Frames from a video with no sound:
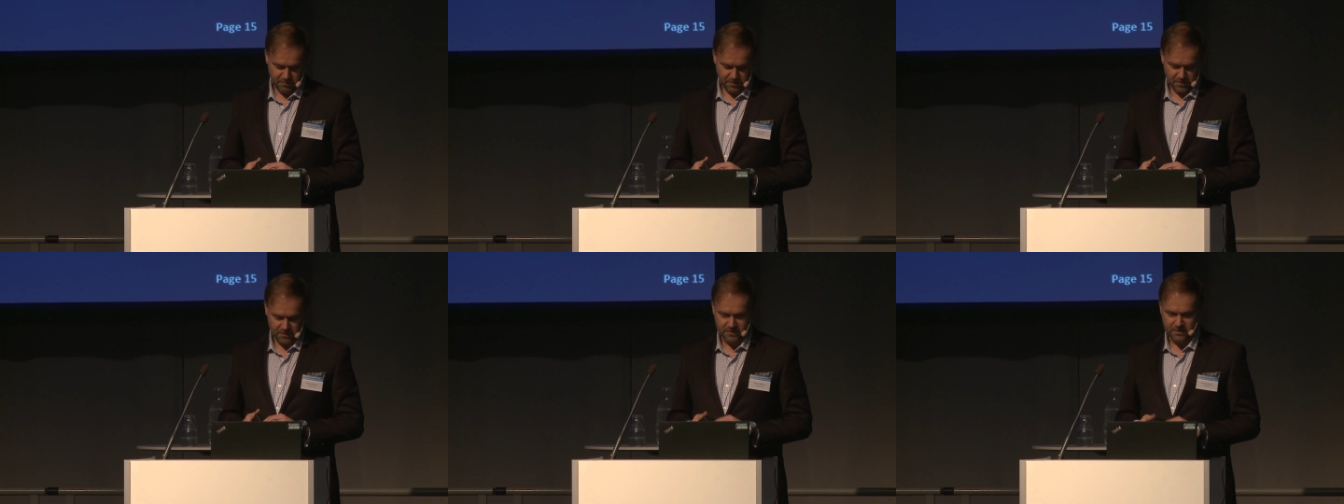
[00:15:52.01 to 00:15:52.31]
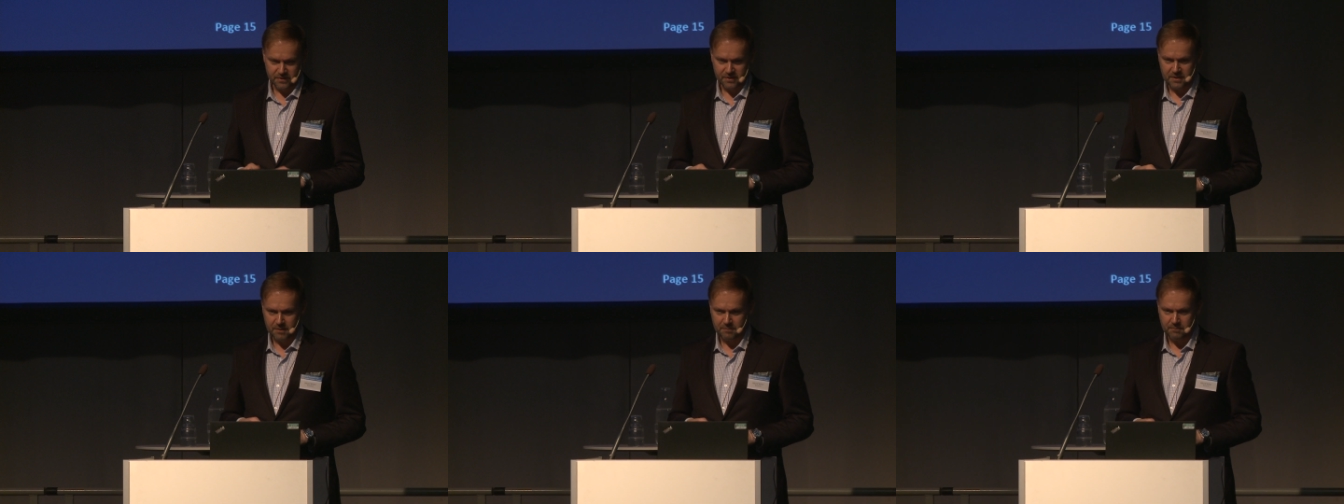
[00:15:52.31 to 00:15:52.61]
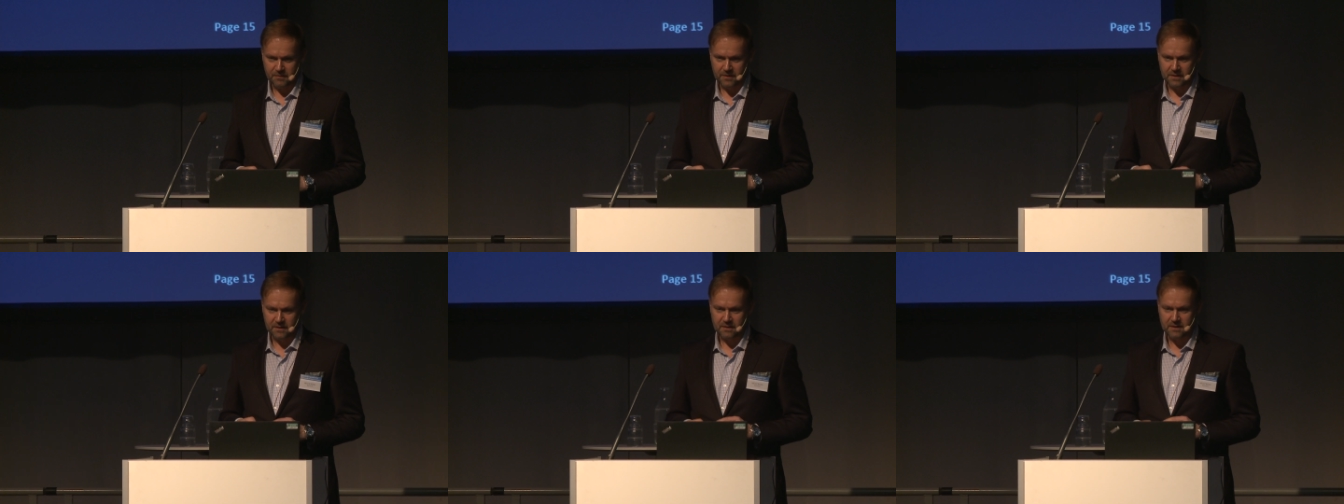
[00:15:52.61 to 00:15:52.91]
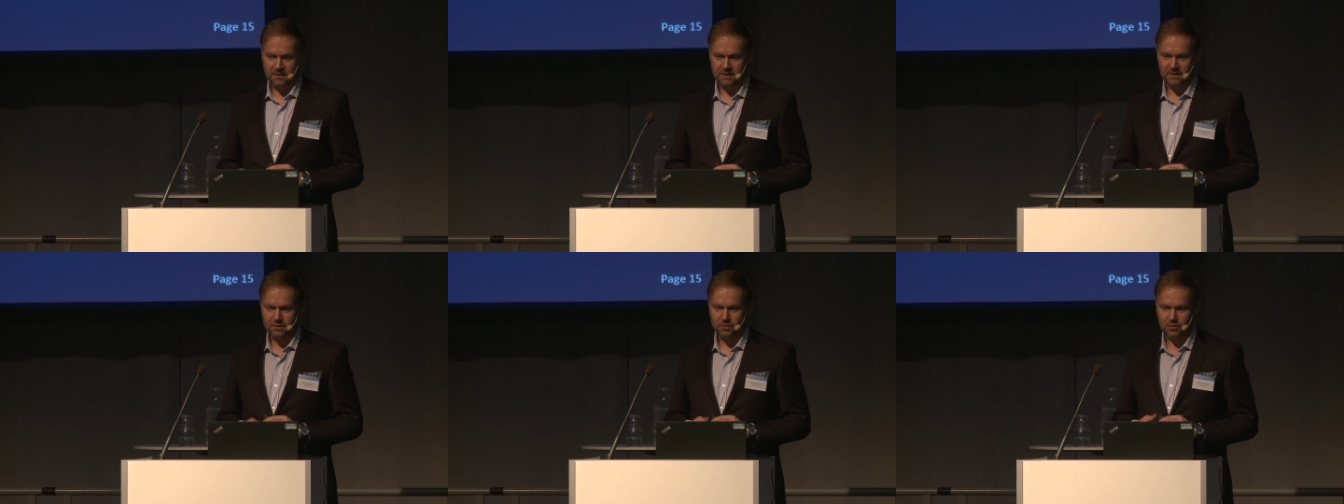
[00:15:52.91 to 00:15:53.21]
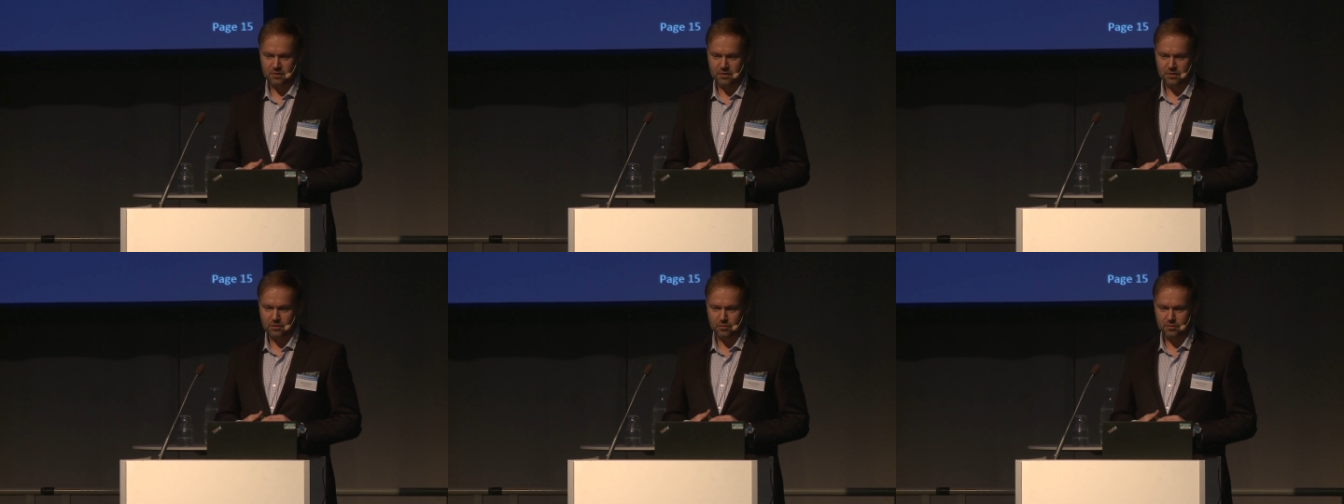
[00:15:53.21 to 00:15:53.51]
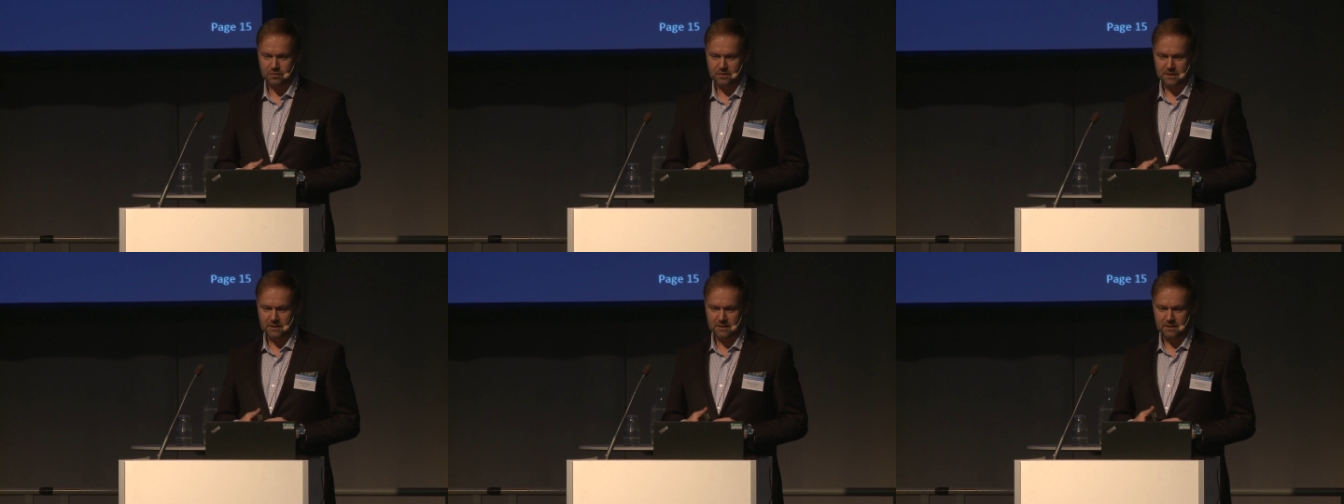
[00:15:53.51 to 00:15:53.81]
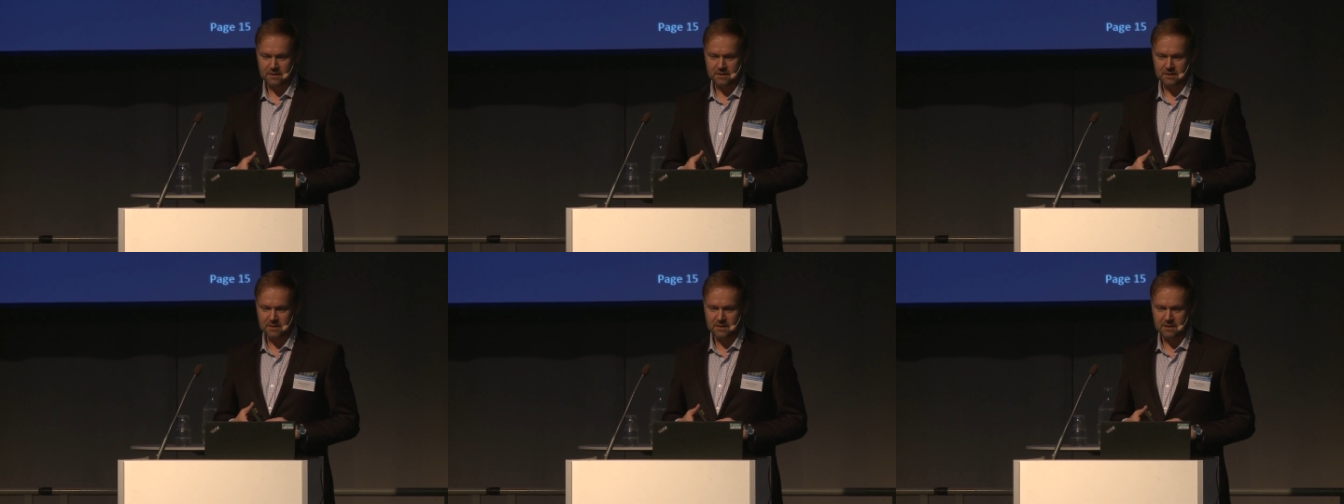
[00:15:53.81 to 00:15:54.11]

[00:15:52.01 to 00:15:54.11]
partnership with uh, Hurtigruten.